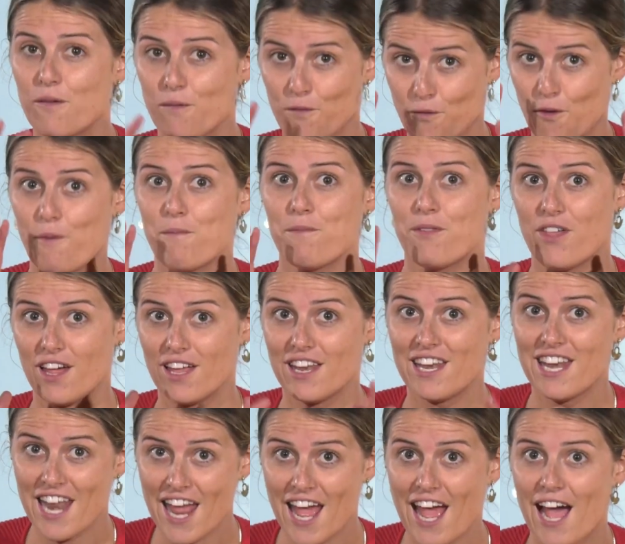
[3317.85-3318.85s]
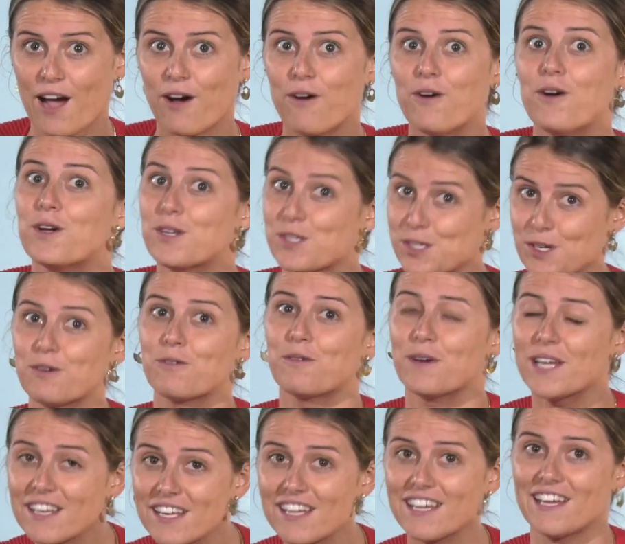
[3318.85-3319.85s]
from the now to
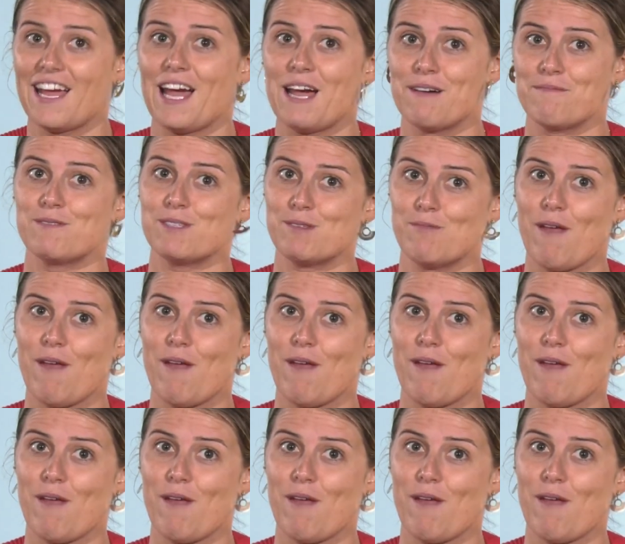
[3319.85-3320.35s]
when he comes